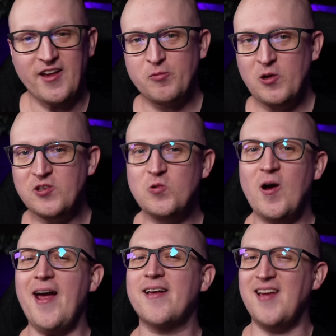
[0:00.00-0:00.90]
that will
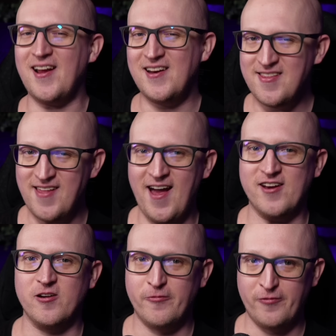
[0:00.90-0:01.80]
do exactly
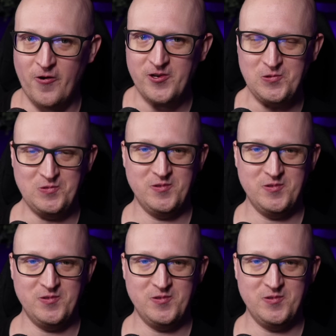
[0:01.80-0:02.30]
that for you.